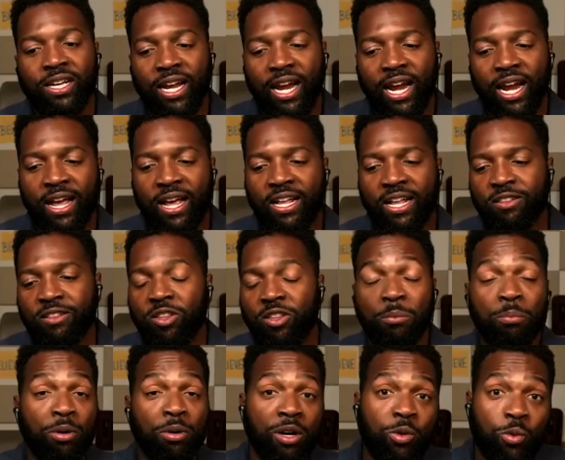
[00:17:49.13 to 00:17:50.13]
And the
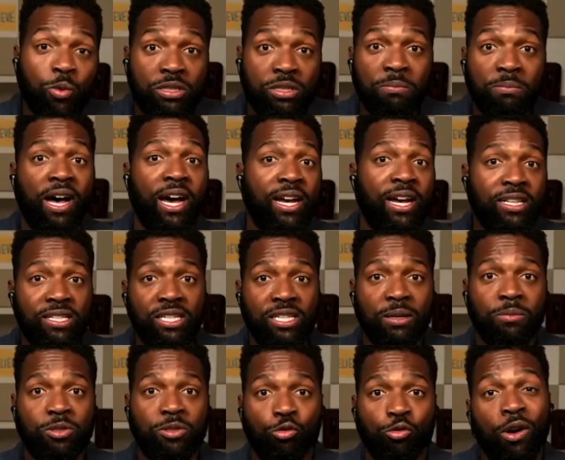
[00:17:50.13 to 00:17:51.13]
book was my
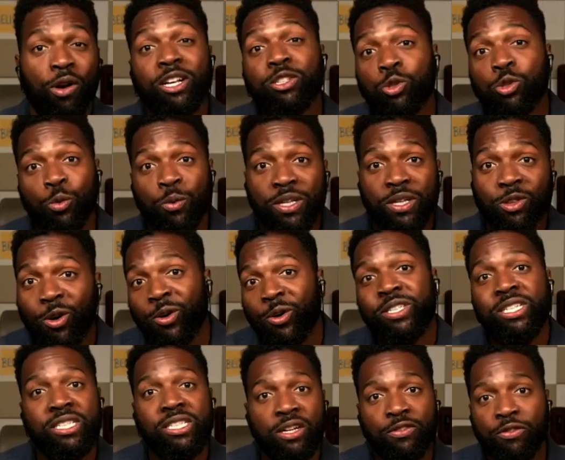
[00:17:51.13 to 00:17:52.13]
attempt to wrestle with all
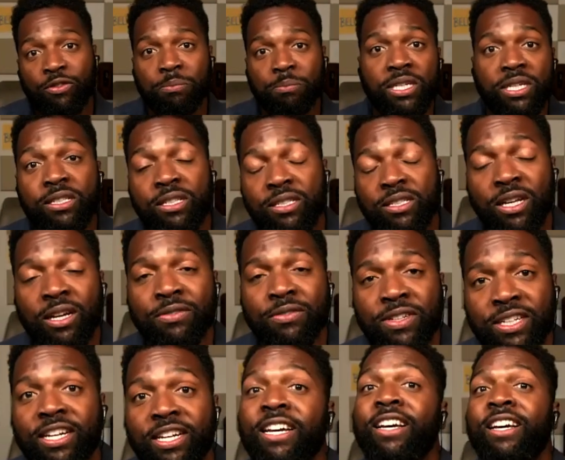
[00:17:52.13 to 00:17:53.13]
these different pieces of
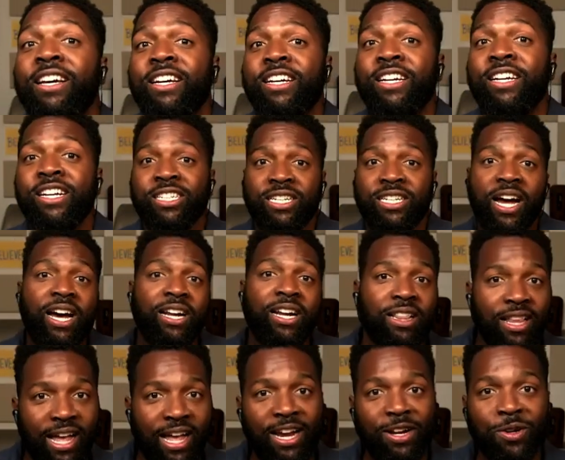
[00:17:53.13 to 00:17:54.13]
it, shine a
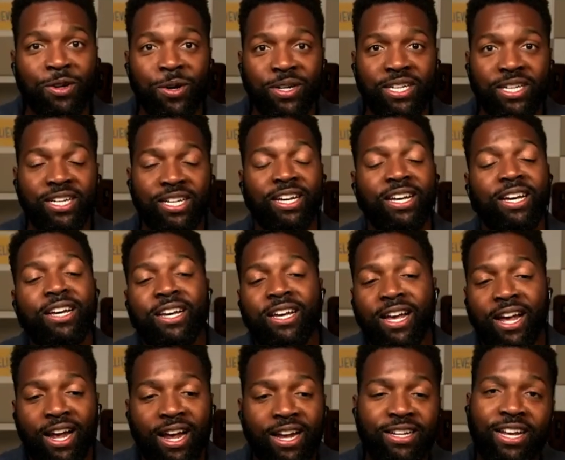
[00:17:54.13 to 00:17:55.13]
light on it.
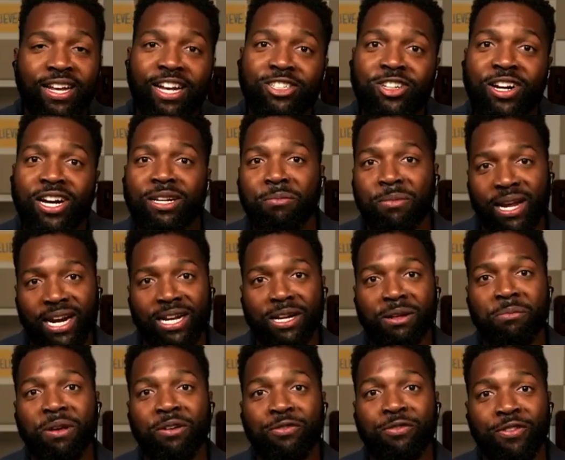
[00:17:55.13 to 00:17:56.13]
And yeah, try to make it a
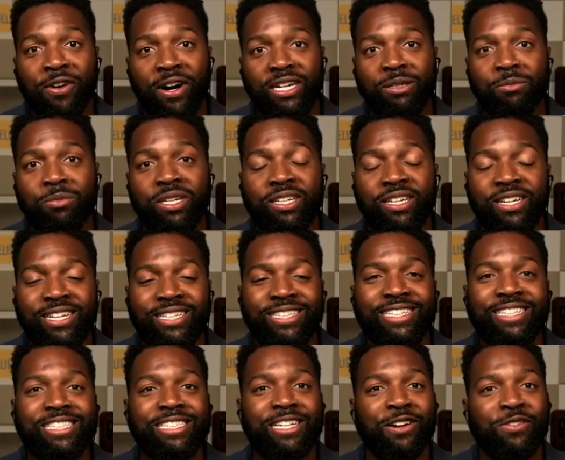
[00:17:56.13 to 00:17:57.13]
bit funny because
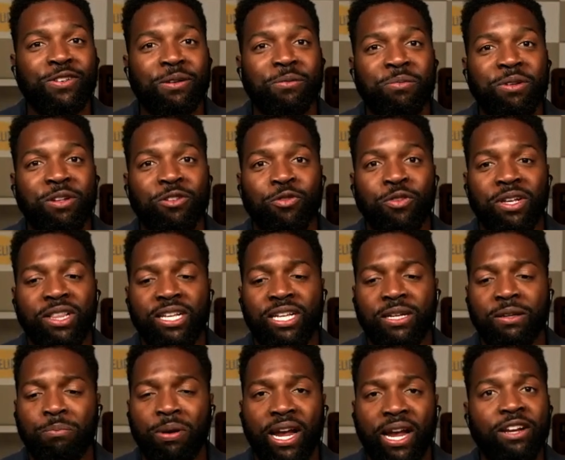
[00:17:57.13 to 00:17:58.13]
this stuff can be really
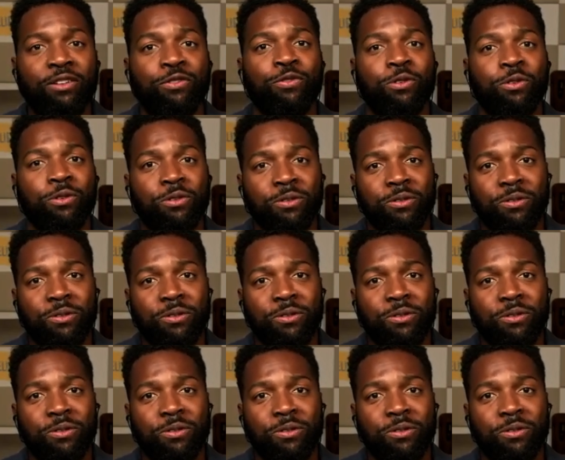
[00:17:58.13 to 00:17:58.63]
painful.